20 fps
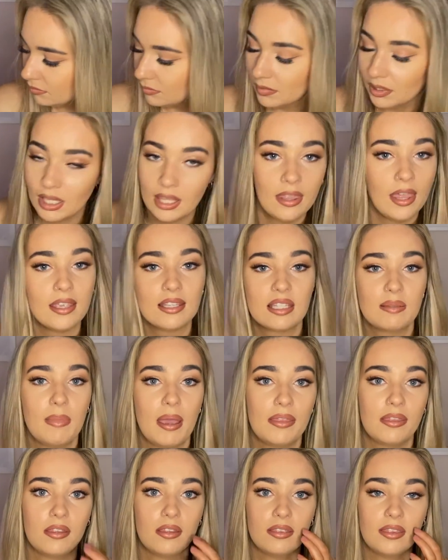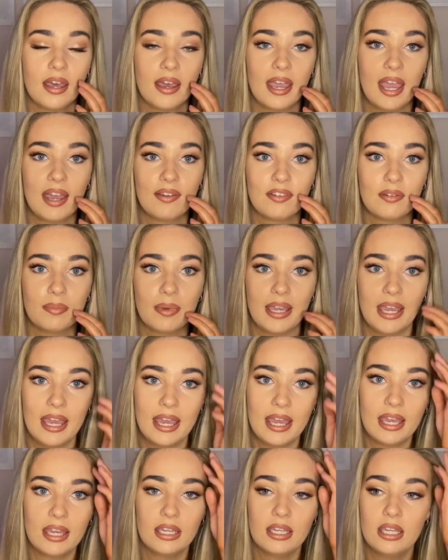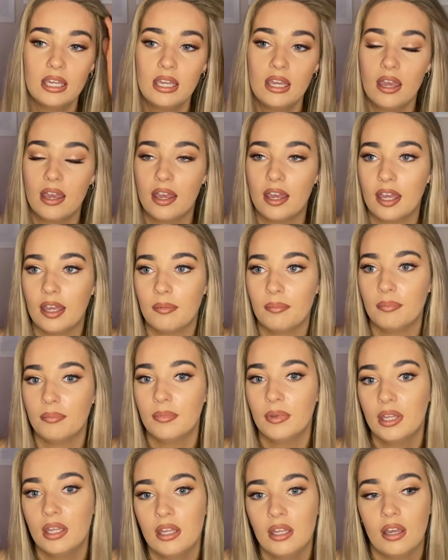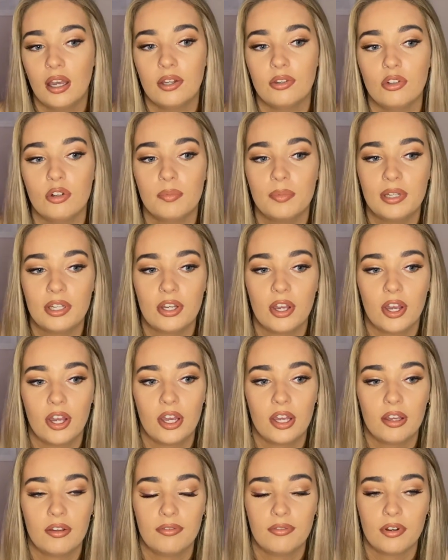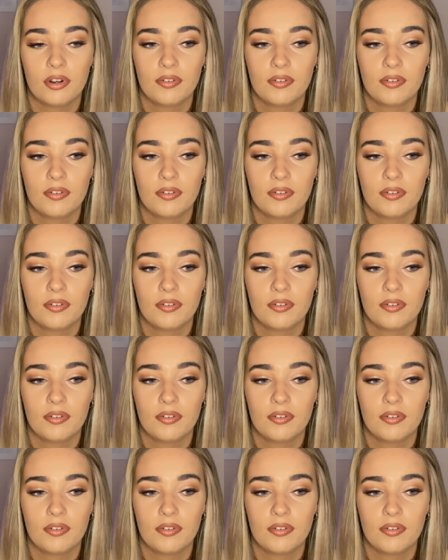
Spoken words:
and that's the method that I have in my hair. I normally go for